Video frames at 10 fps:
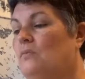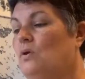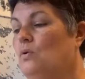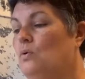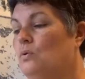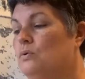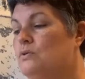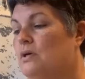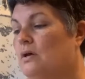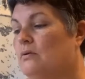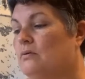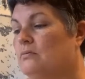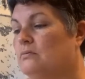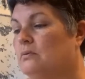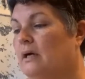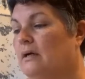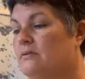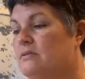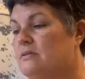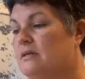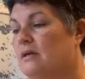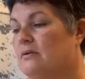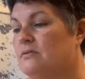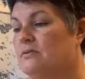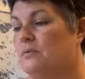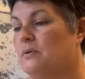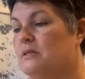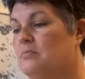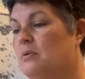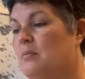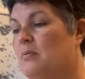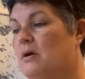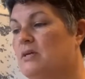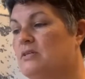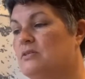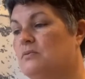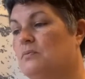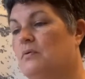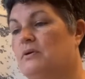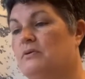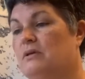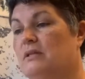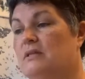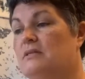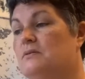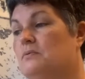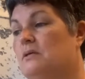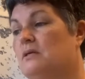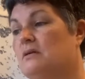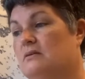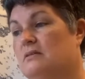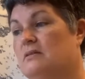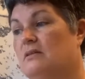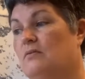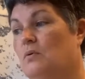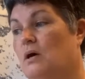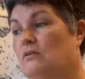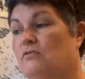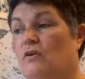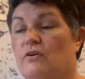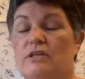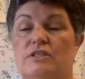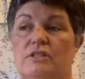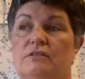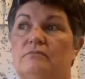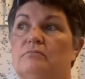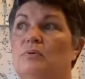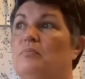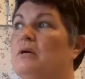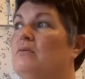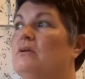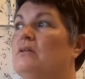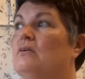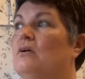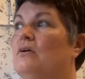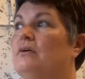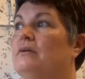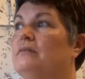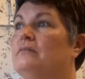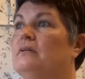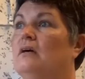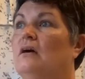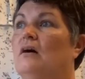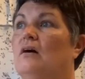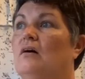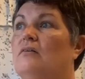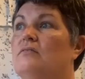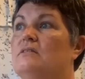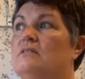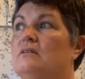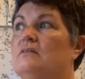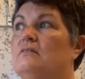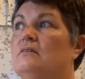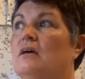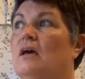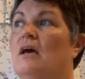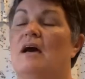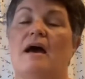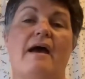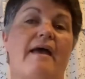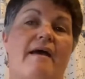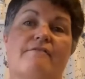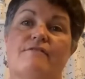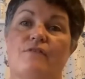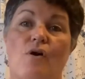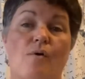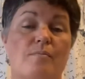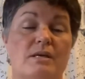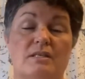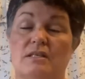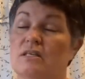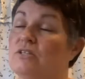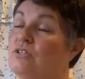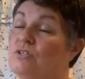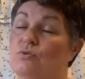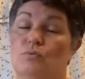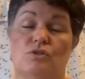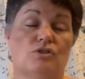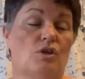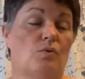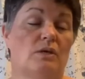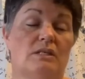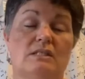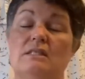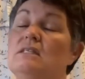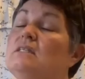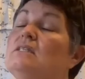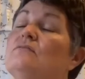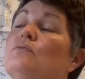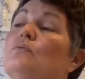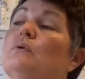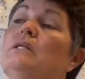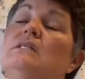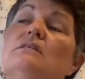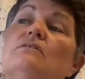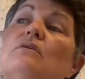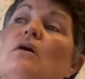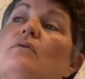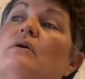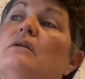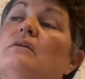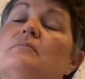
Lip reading: Also, what else is there? So winter preparations and what we're doing this week, as I said, the wild foraging, preparing in the garden, harvesting. I have not been diligent with sowing seeds for winter growing. I